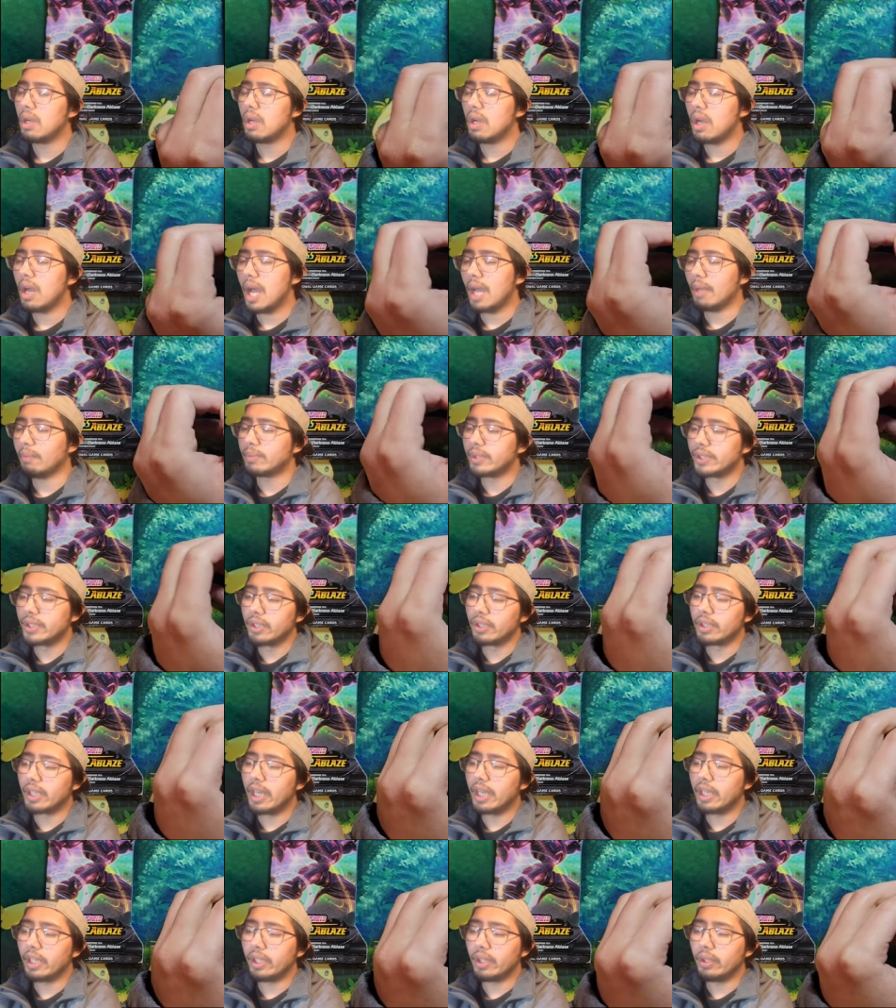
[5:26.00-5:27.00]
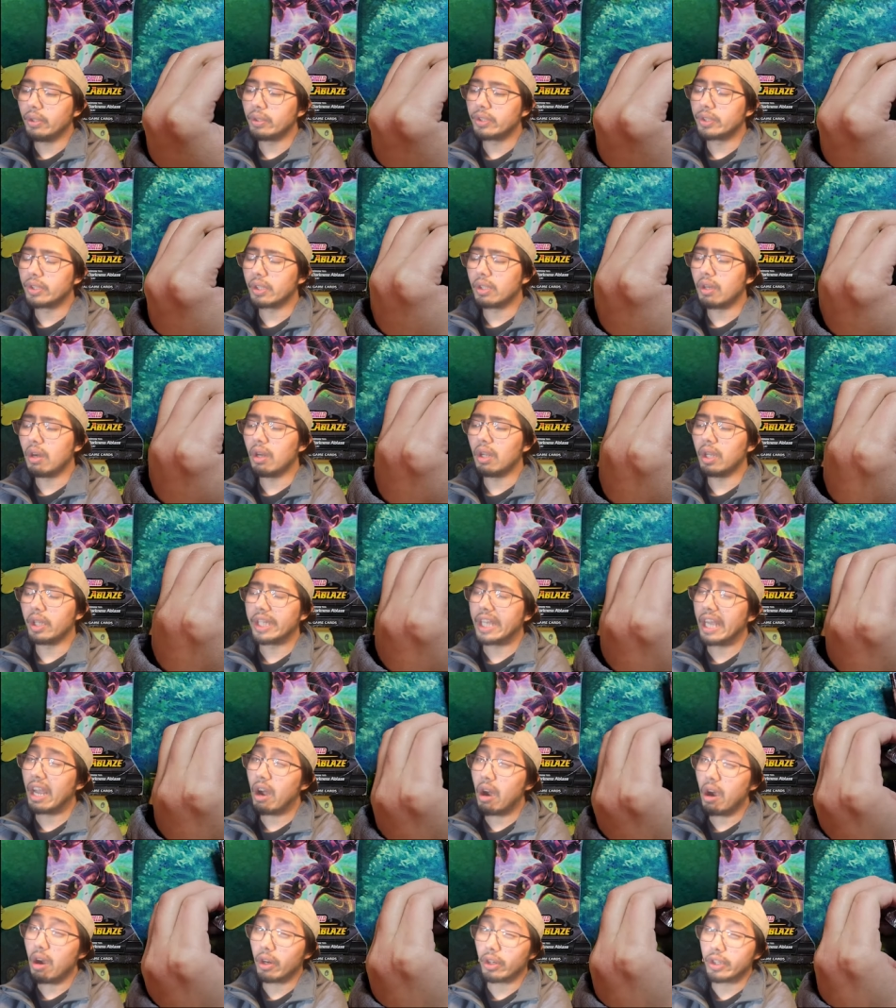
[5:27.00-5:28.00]
I'm still getting used to calling
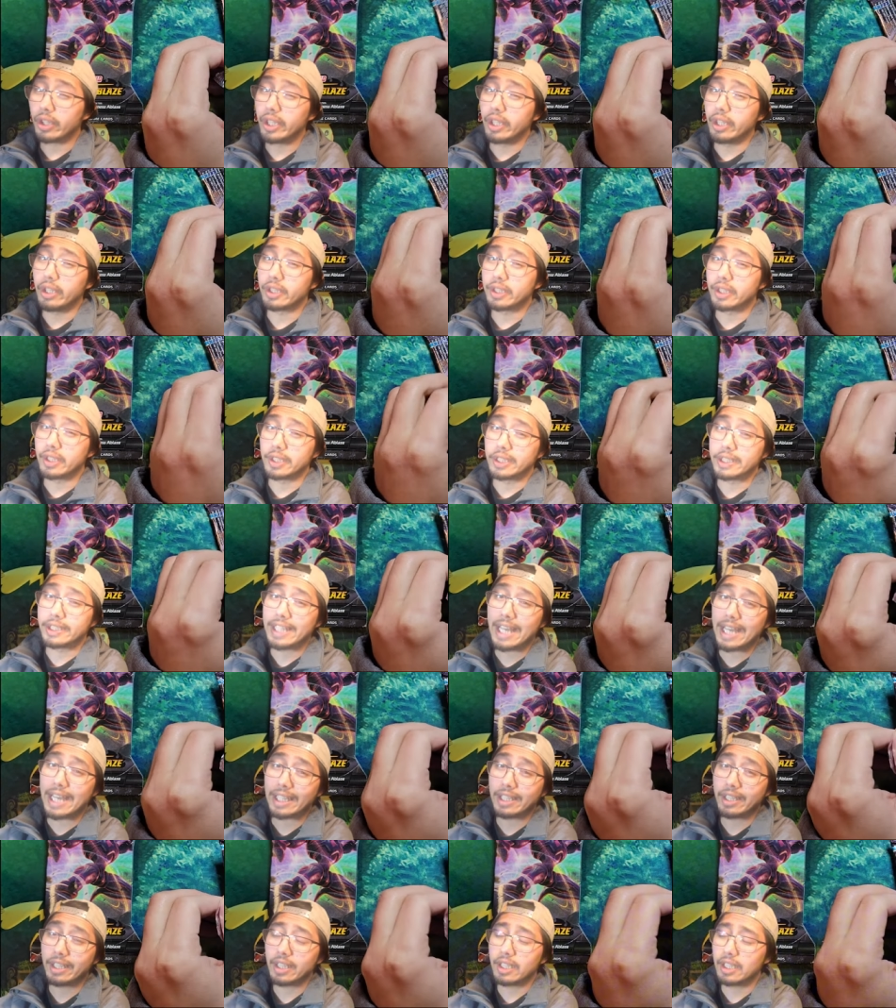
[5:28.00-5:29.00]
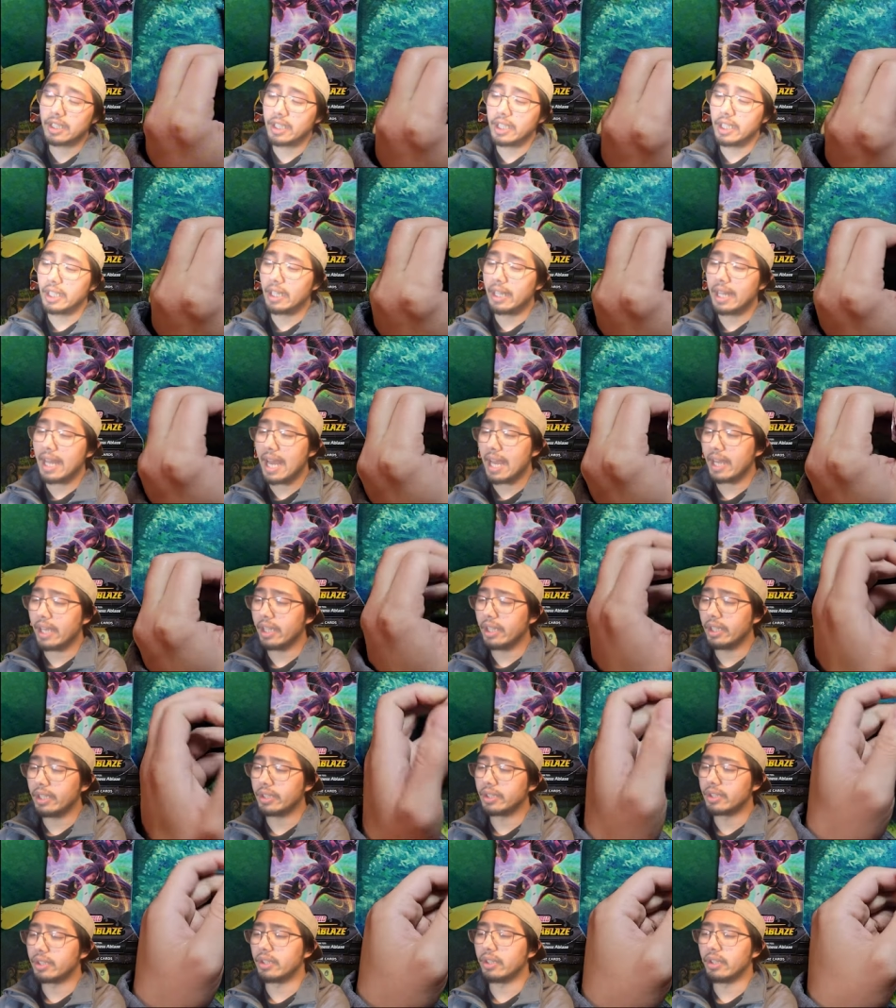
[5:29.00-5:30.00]
it Arceus because technically that
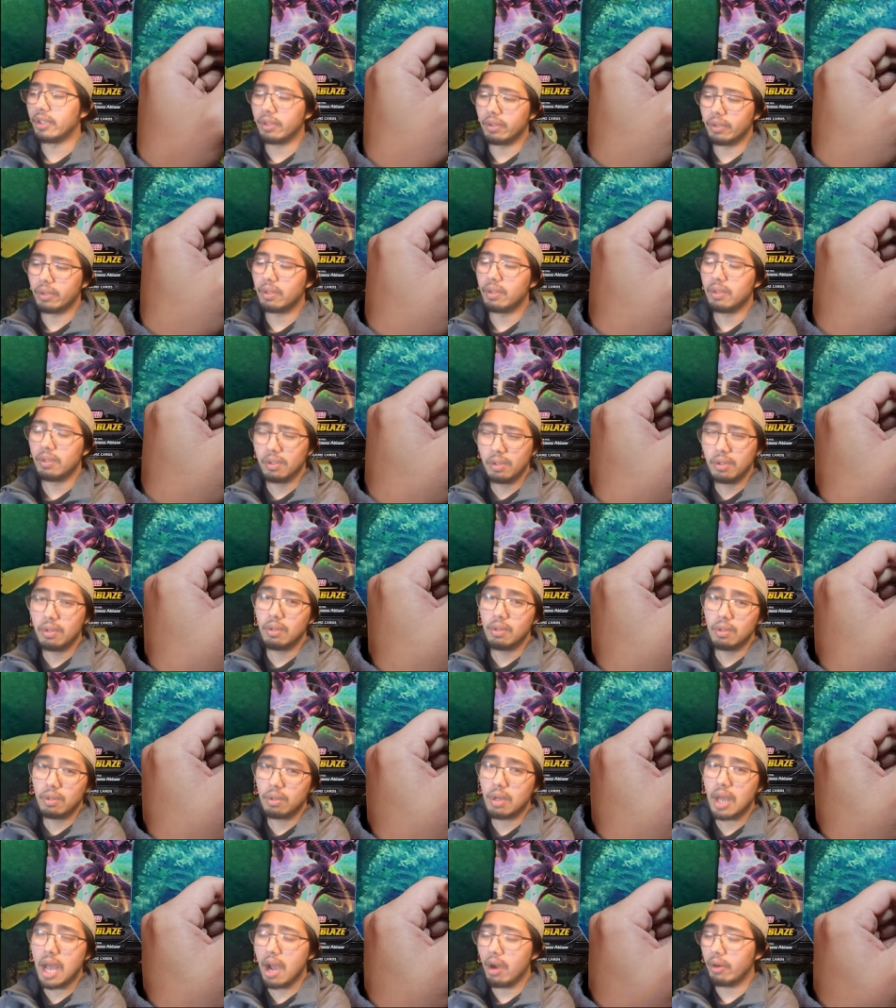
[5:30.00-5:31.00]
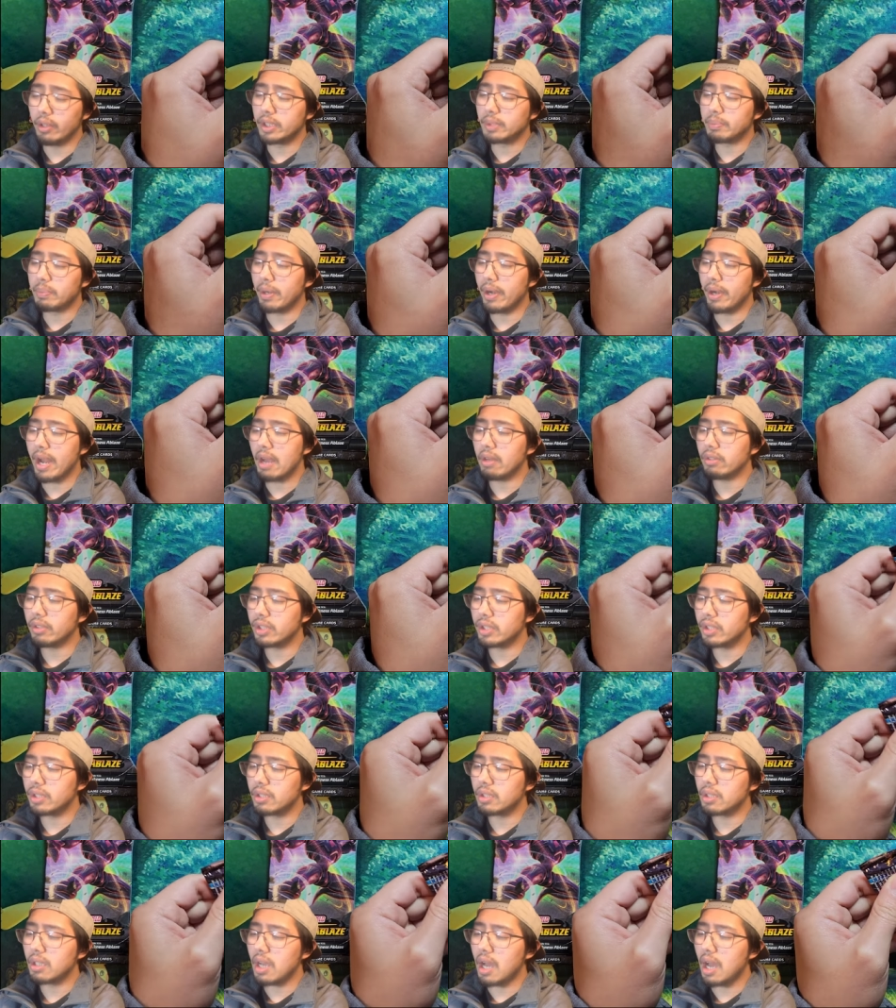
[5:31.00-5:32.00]
is how it's
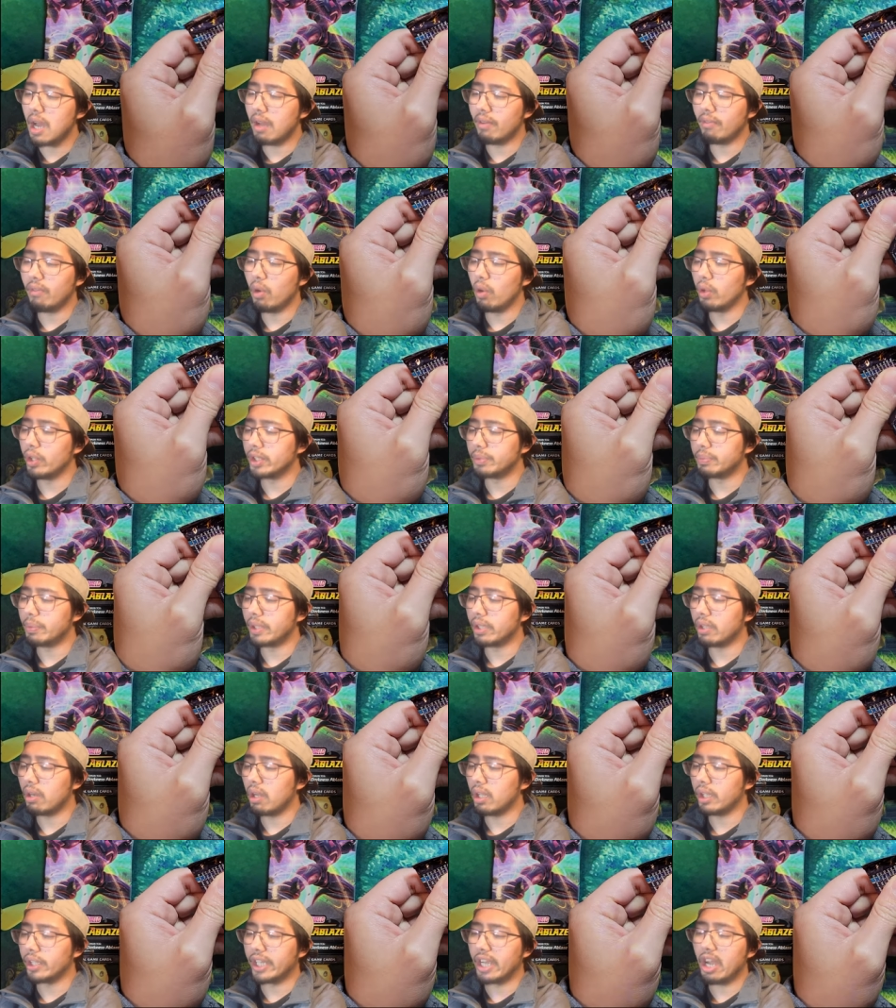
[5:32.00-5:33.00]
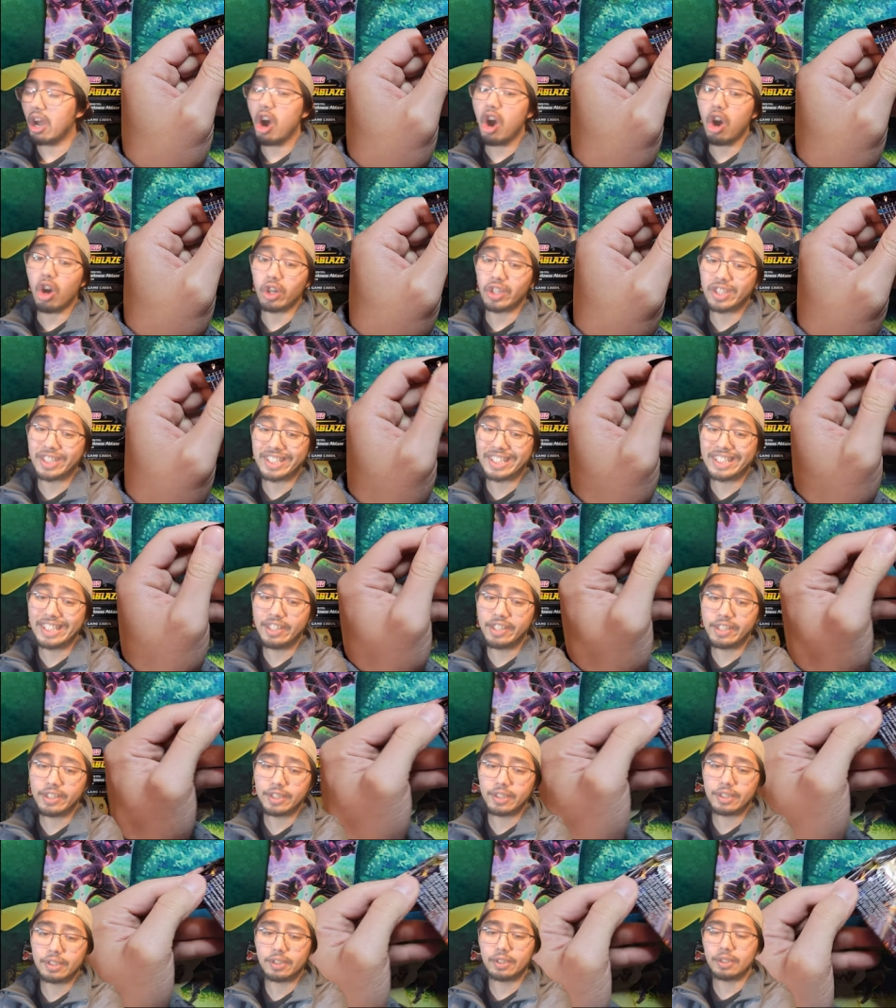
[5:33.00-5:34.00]
pronounced. I've always been calling it
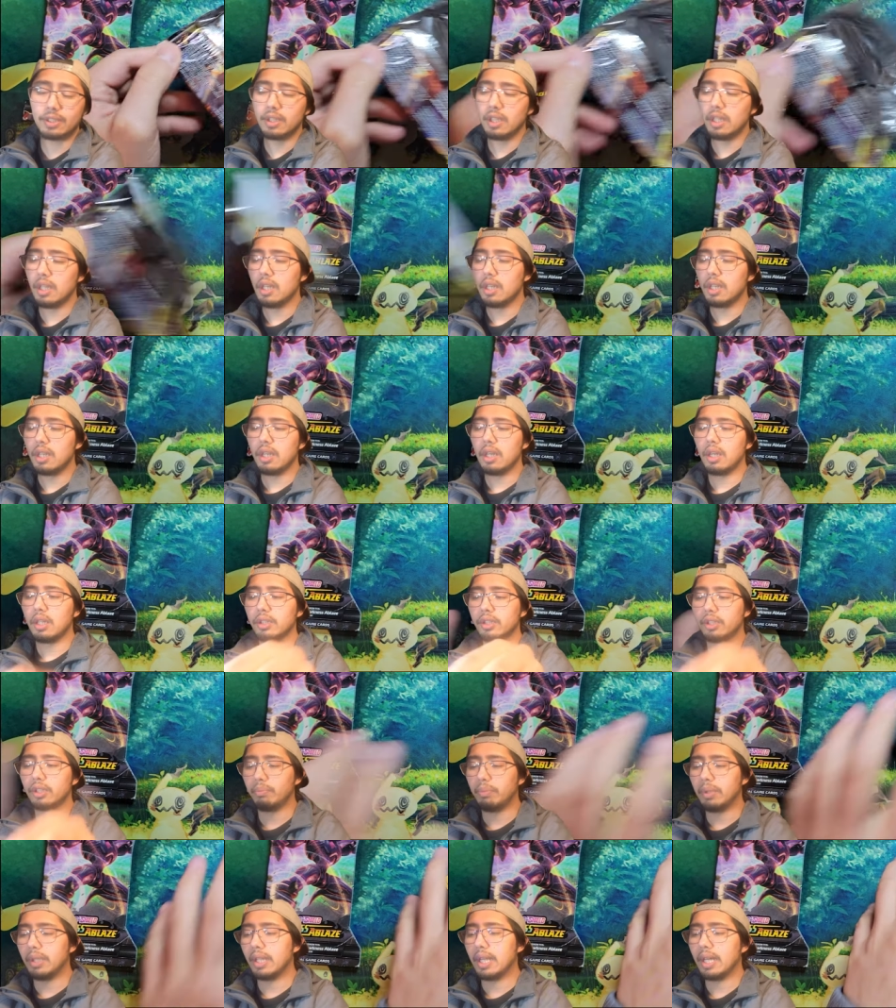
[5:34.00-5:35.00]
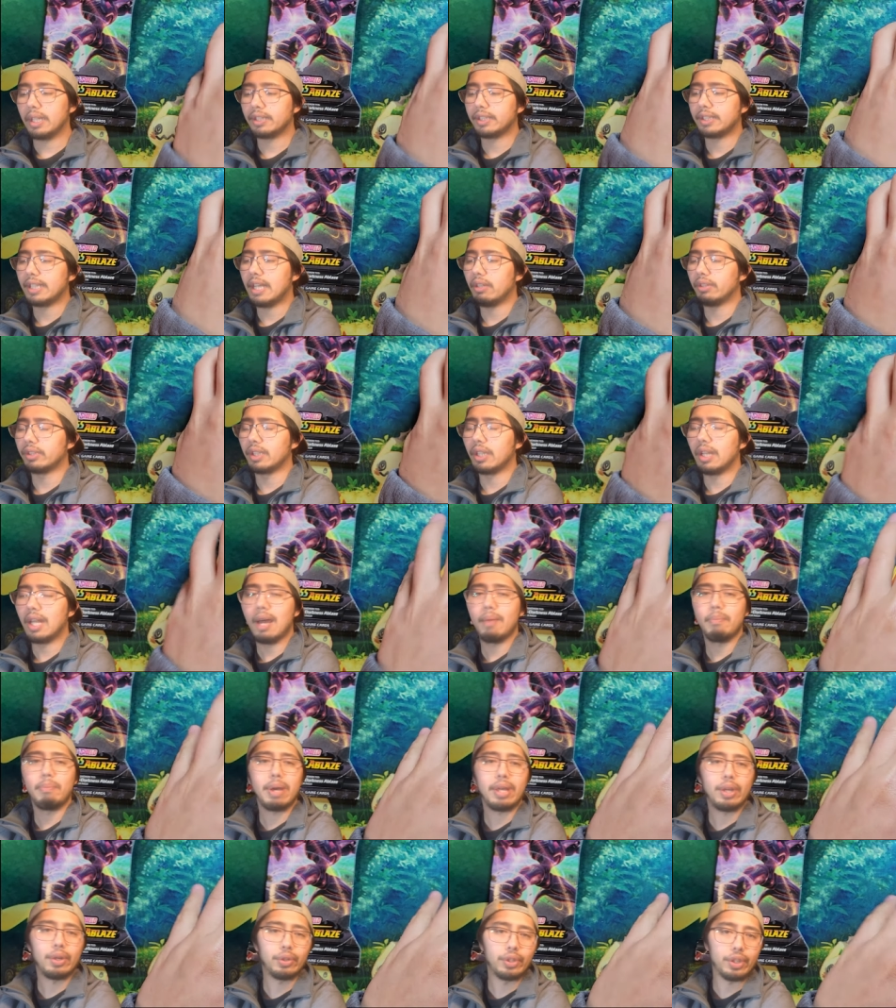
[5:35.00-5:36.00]
Arceus. To me, that sounds a lot
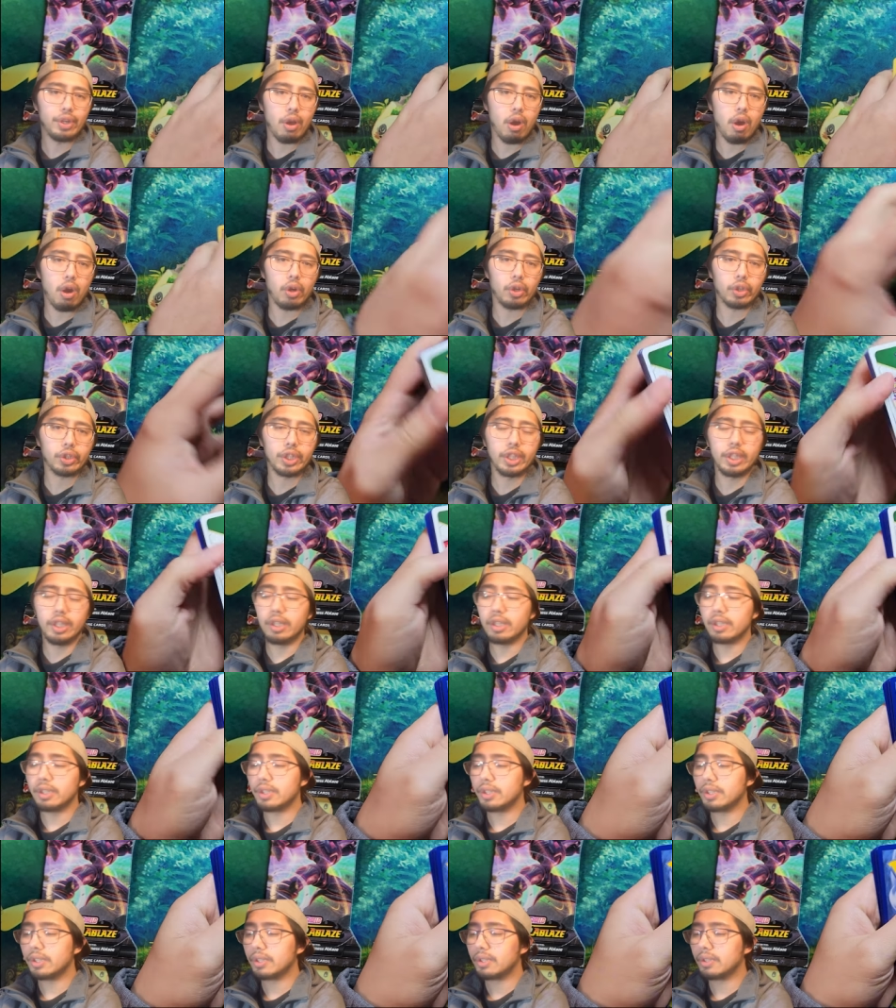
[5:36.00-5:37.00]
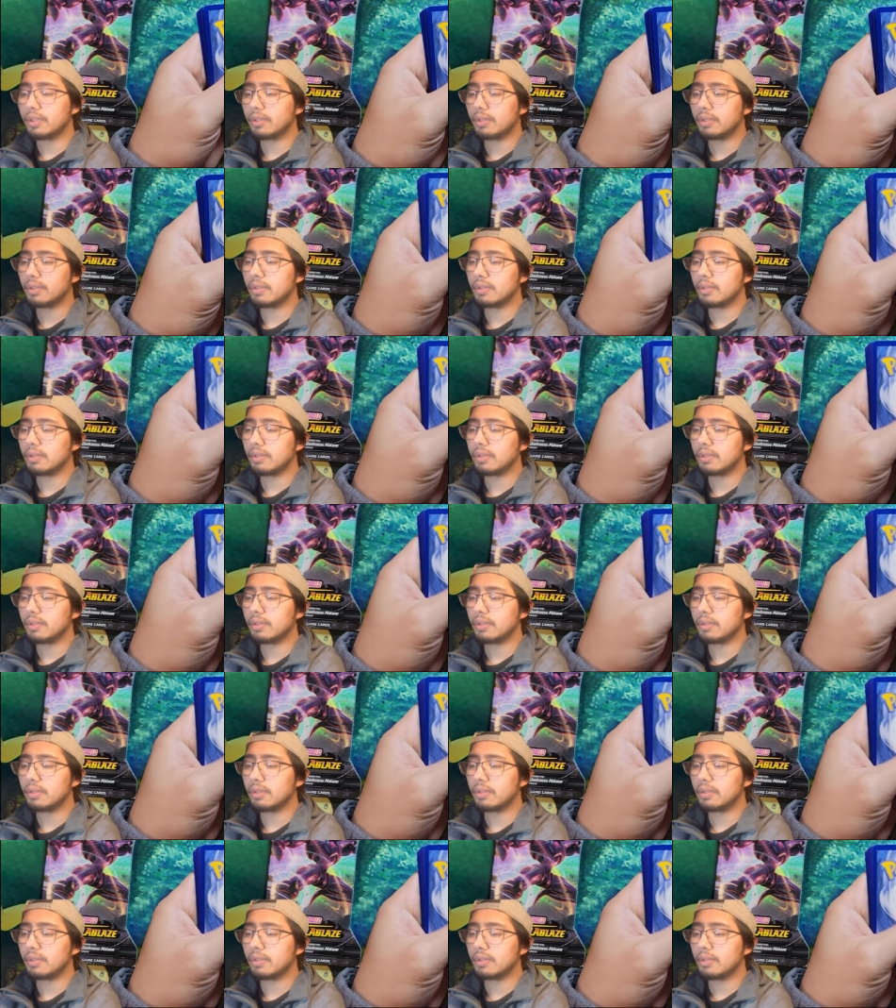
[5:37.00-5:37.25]
better than Arceus.